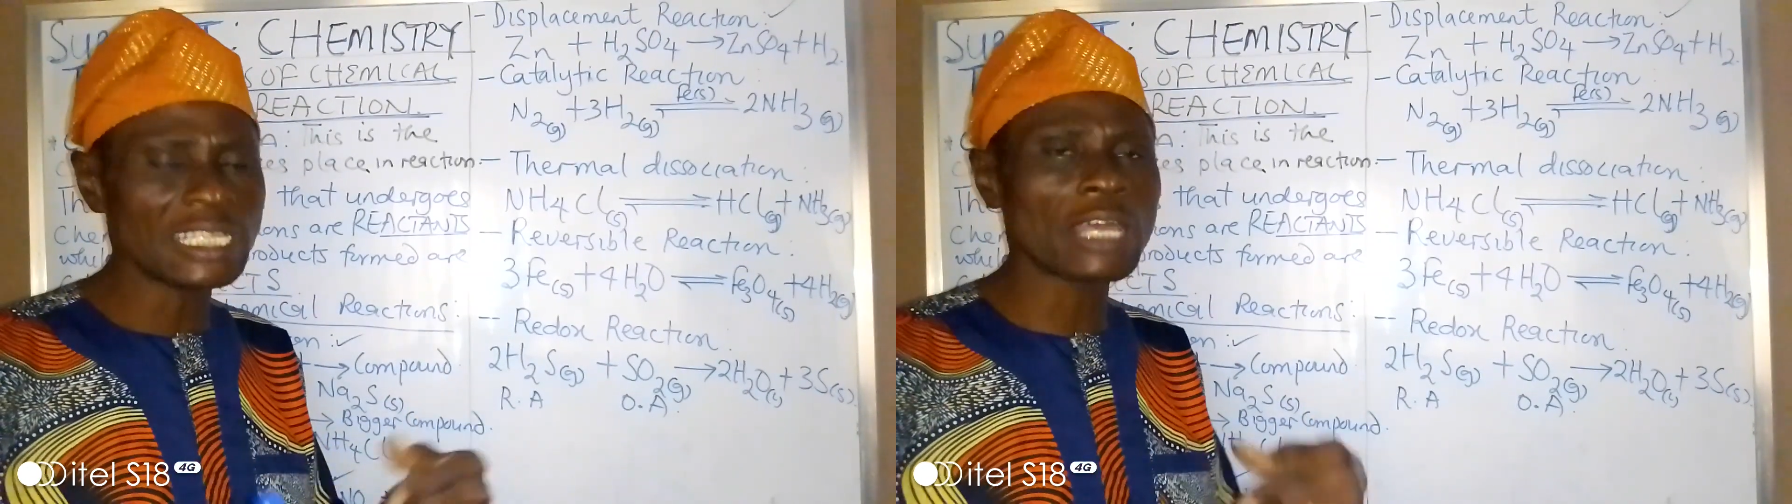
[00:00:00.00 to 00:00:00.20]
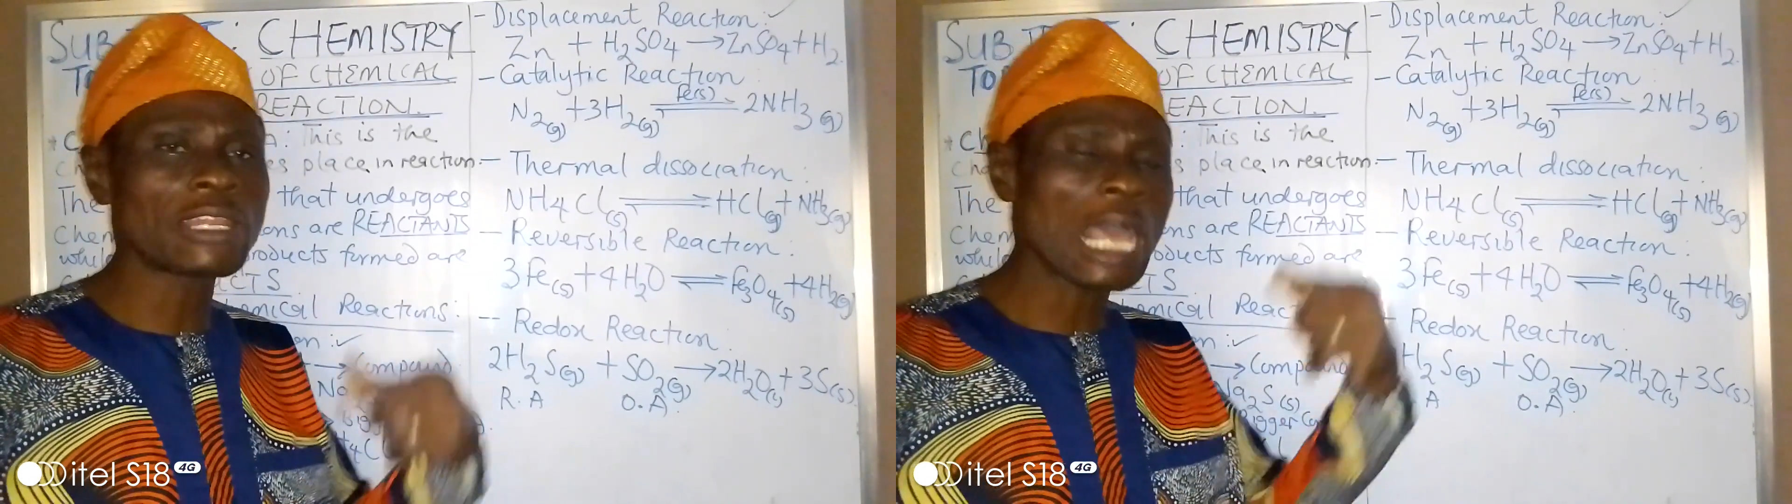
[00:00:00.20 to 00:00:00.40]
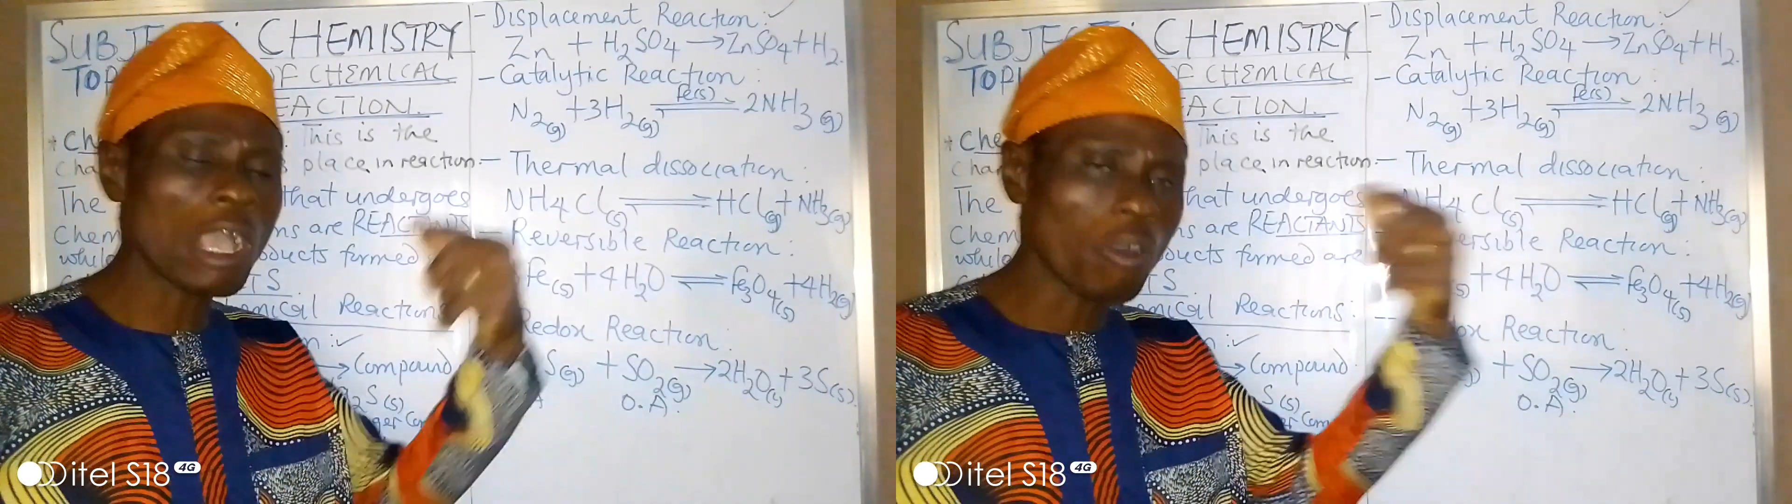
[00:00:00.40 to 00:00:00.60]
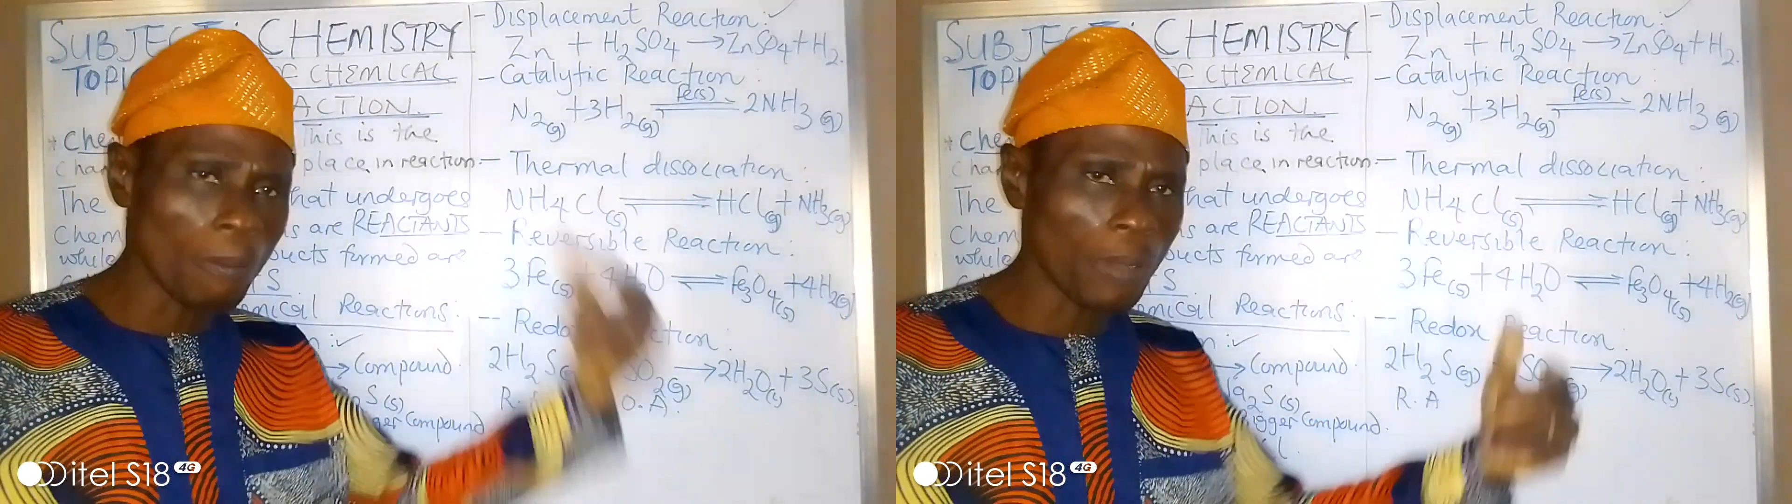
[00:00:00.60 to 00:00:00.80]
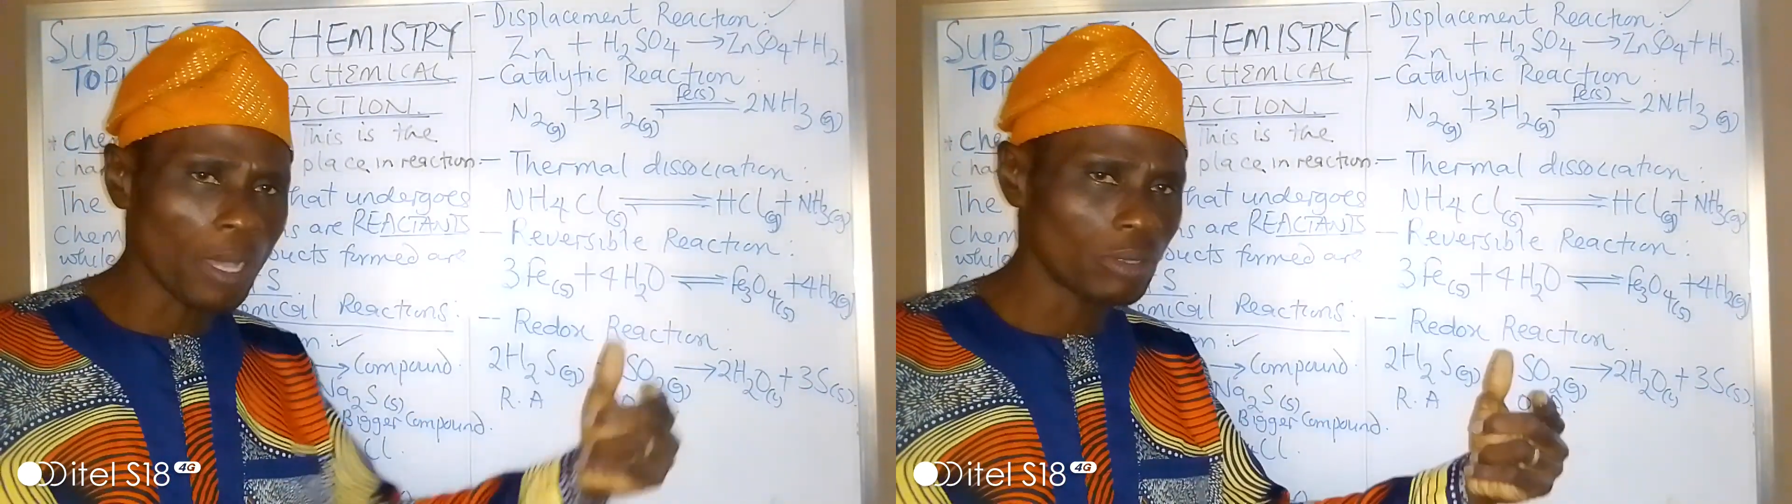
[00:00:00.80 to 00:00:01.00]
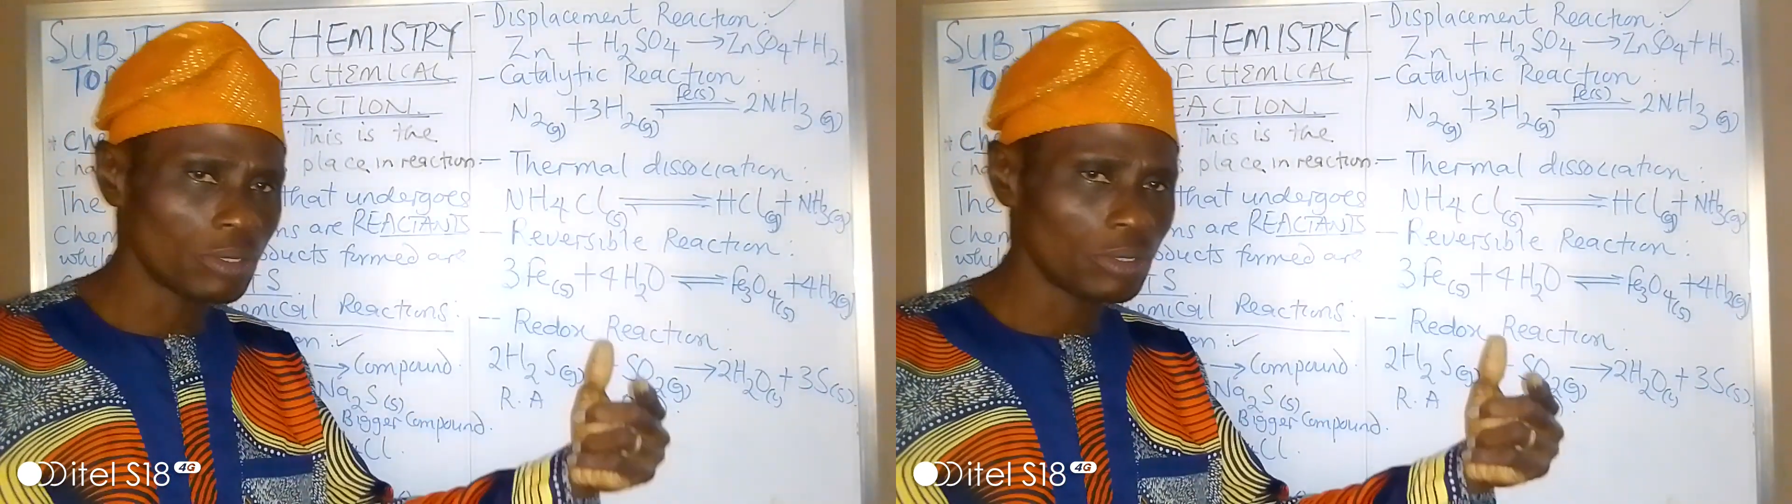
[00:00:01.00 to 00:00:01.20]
in another compound.